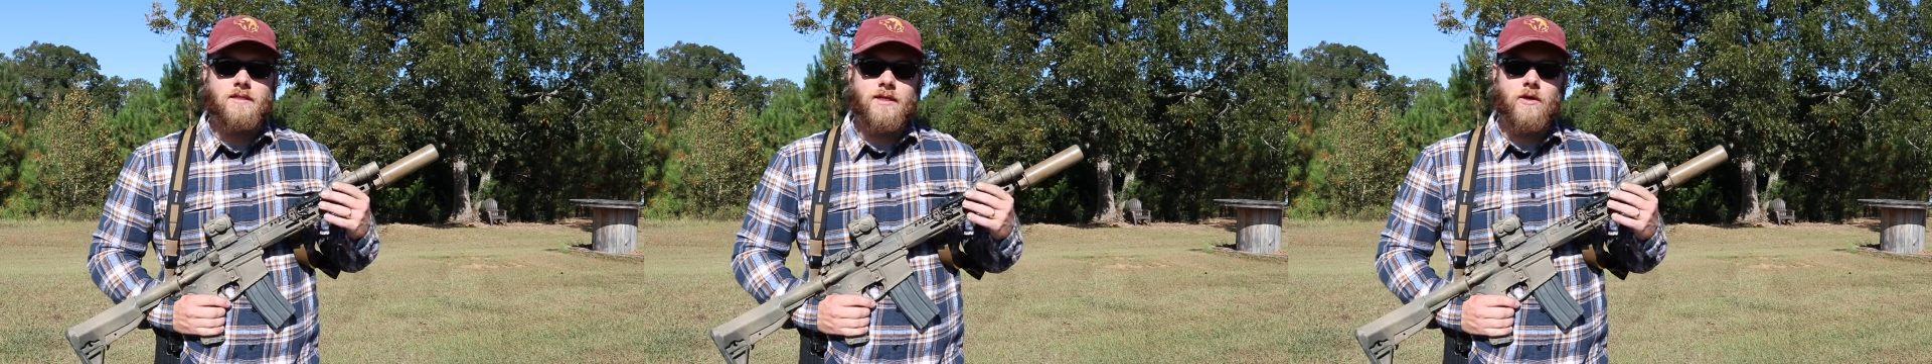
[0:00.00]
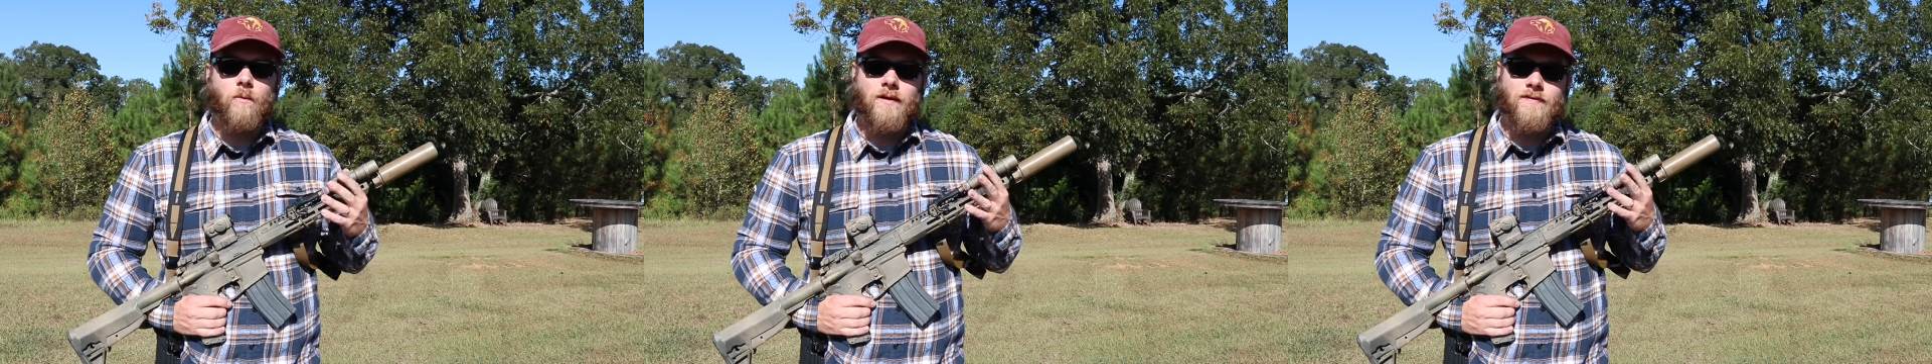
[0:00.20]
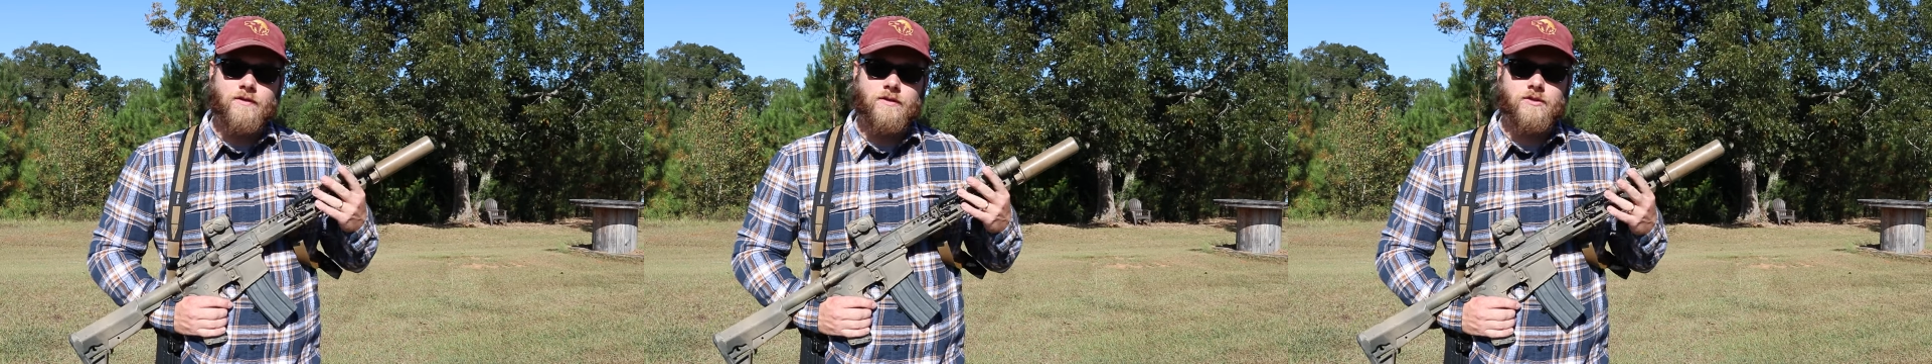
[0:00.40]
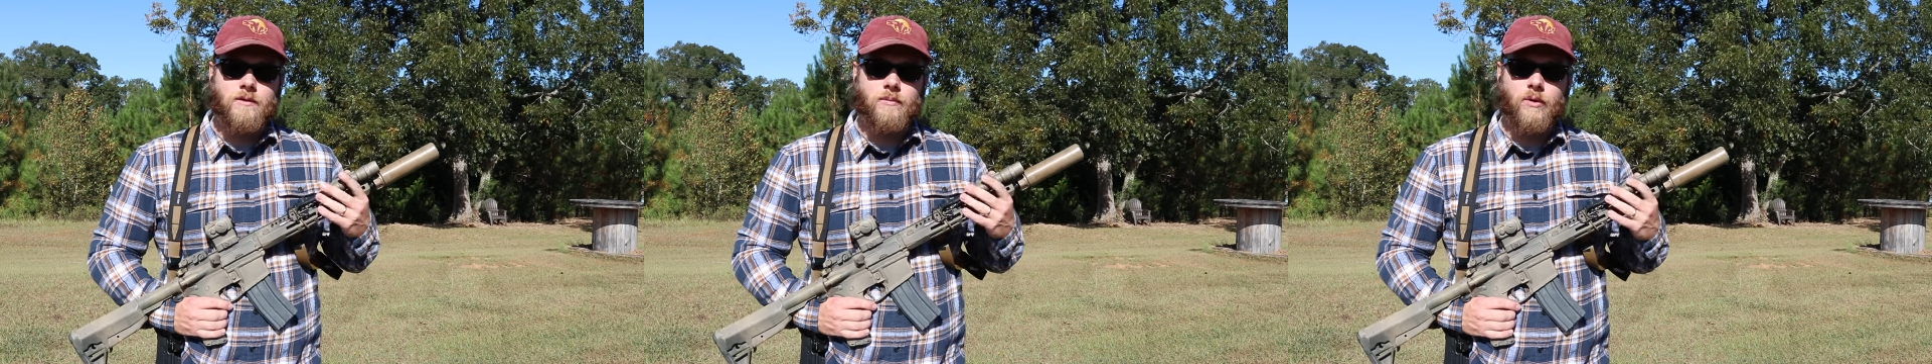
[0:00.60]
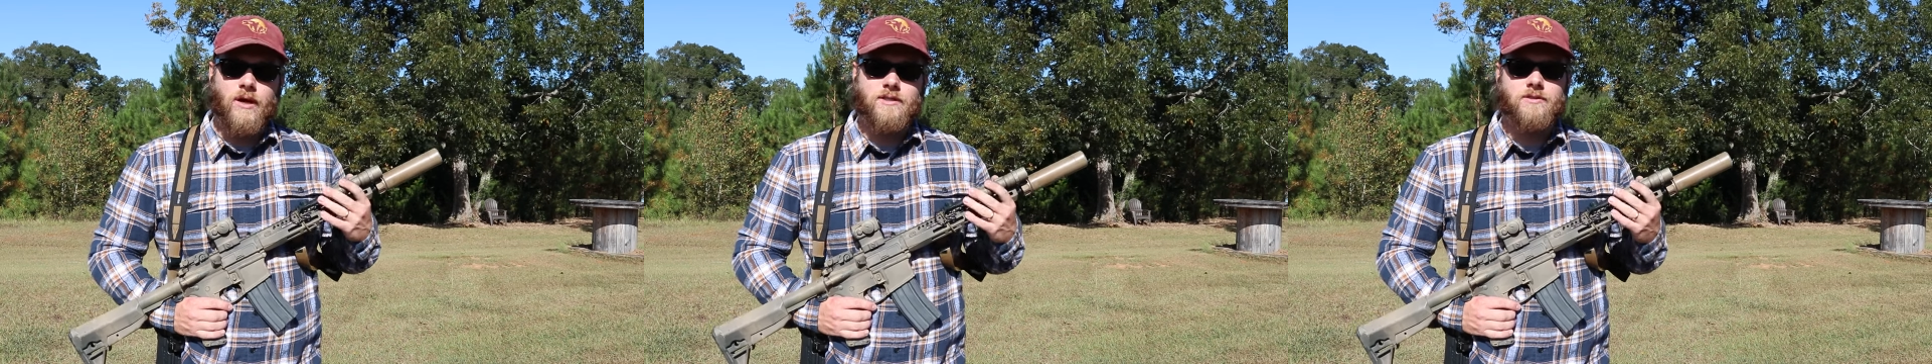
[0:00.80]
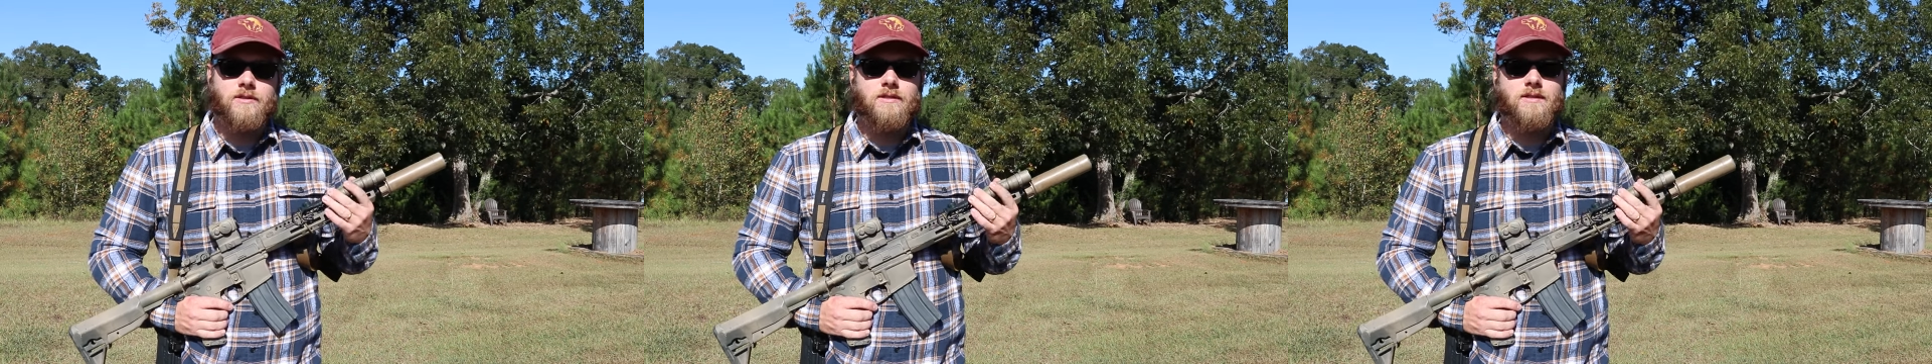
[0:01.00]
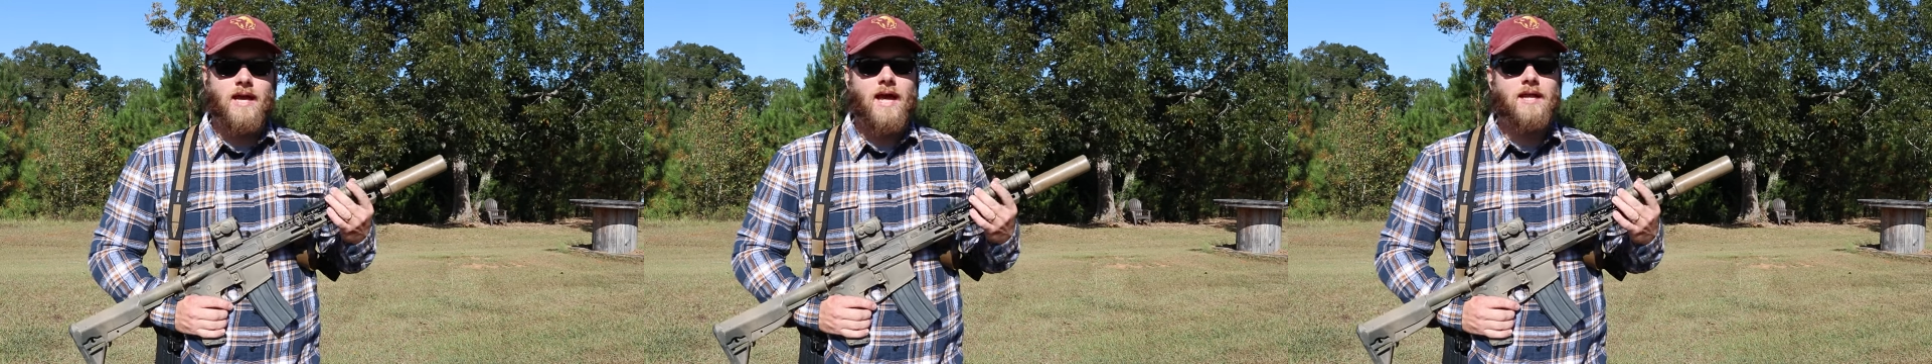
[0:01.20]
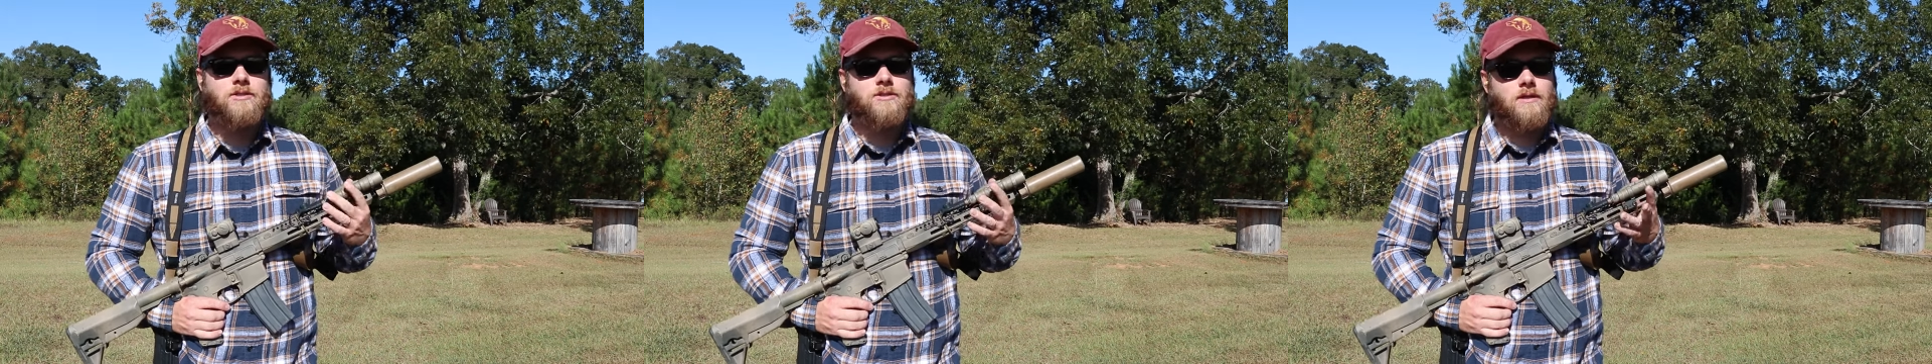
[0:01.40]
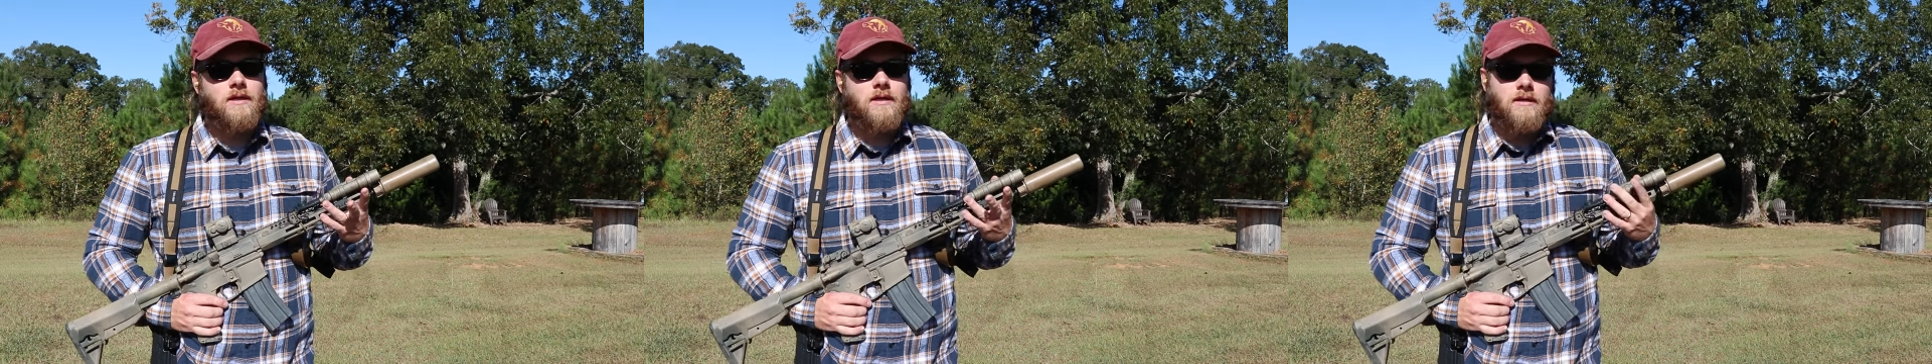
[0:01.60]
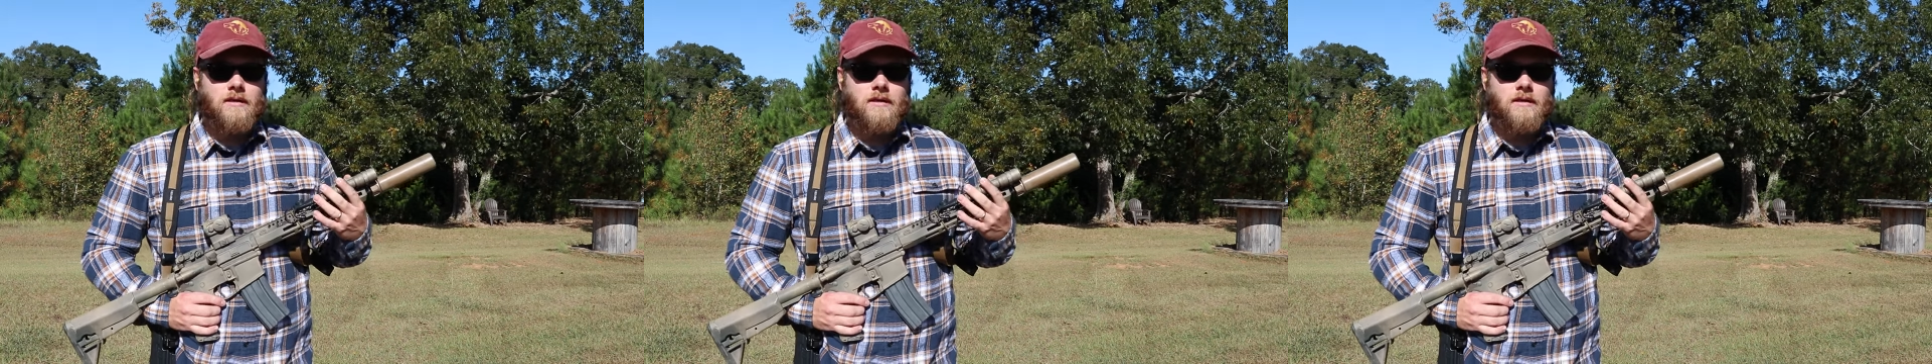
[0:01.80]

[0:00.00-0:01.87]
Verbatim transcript: here with the suppressor attached,